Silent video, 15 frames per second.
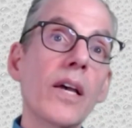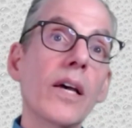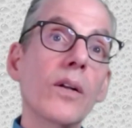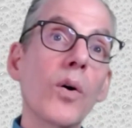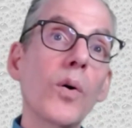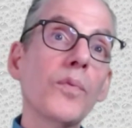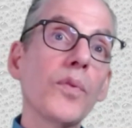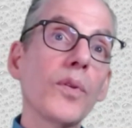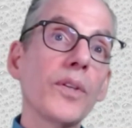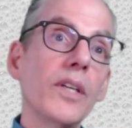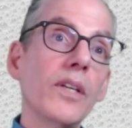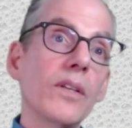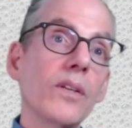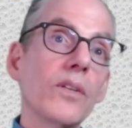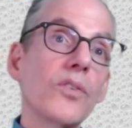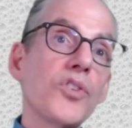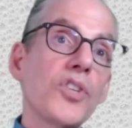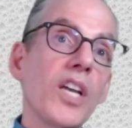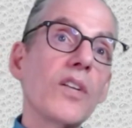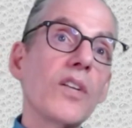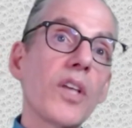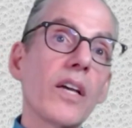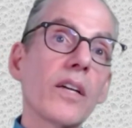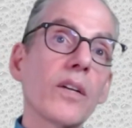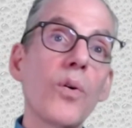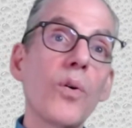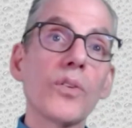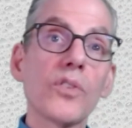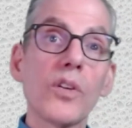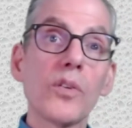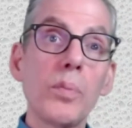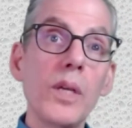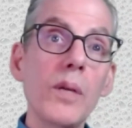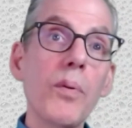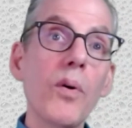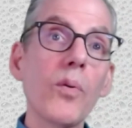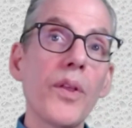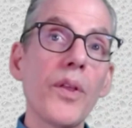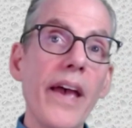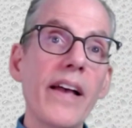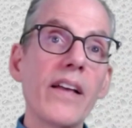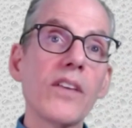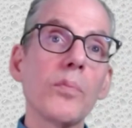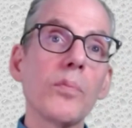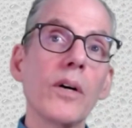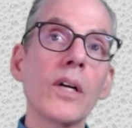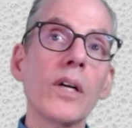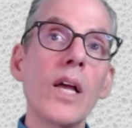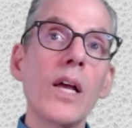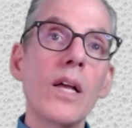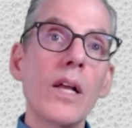and hopefully change that course, because people with asthma